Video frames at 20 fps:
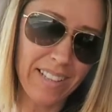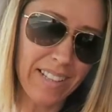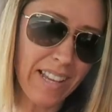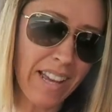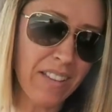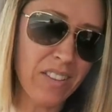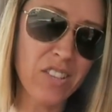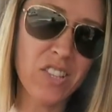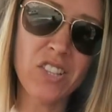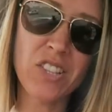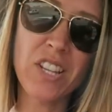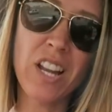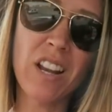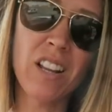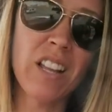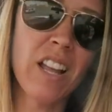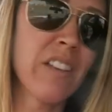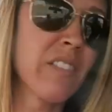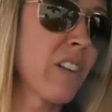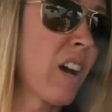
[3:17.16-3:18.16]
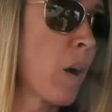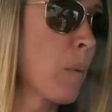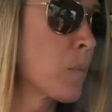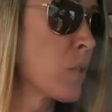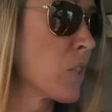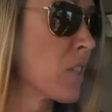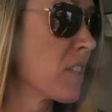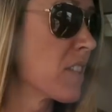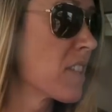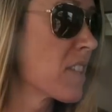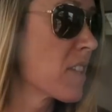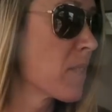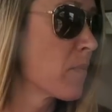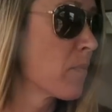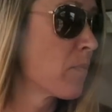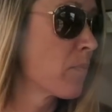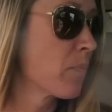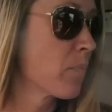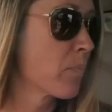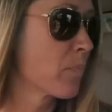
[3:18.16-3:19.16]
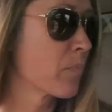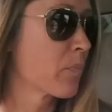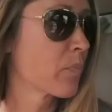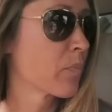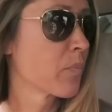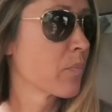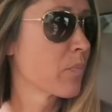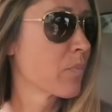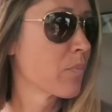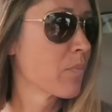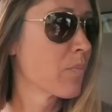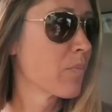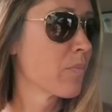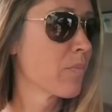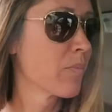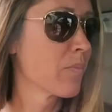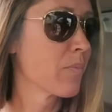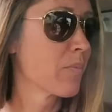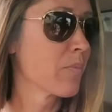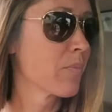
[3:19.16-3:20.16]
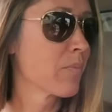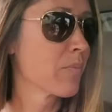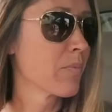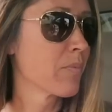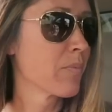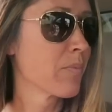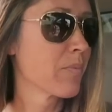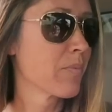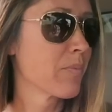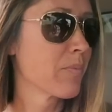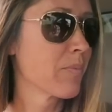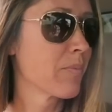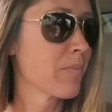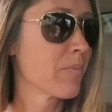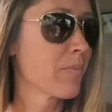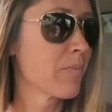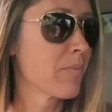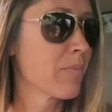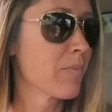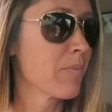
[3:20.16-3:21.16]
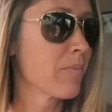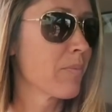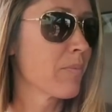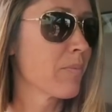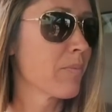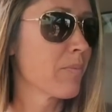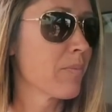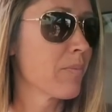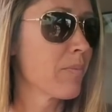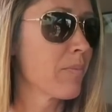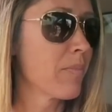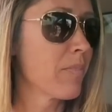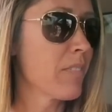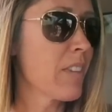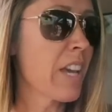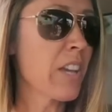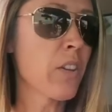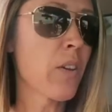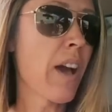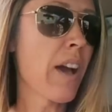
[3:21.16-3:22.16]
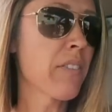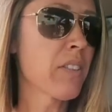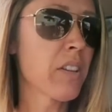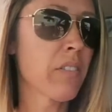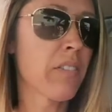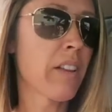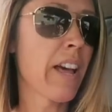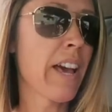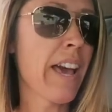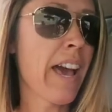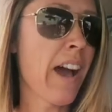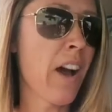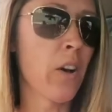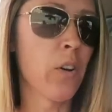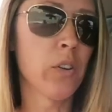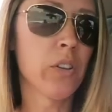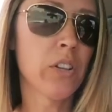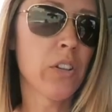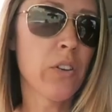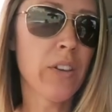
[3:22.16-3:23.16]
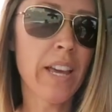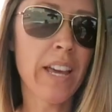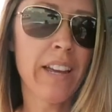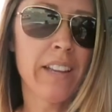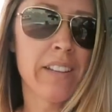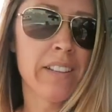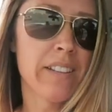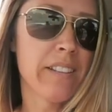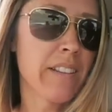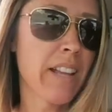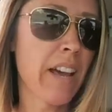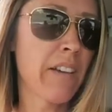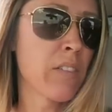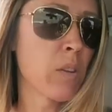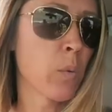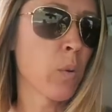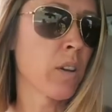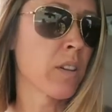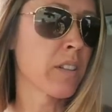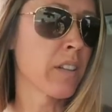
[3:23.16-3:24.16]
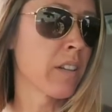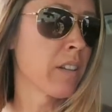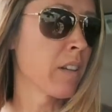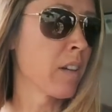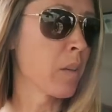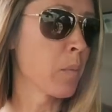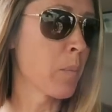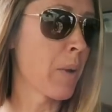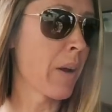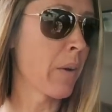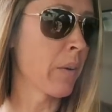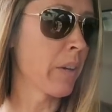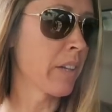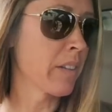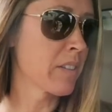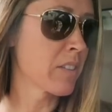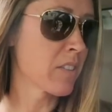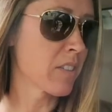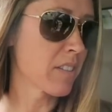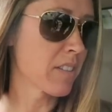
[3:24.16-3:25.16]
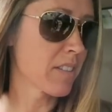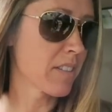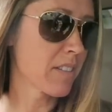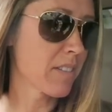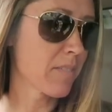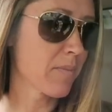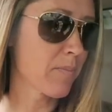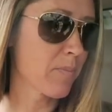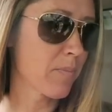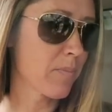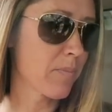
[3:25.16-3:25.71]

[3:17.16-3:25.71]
yeah, and we know some people there. Their kid got sick, and they had to fly to Oahu. Yeah, you have to fly out. You can't have the work done on Maui. It's just,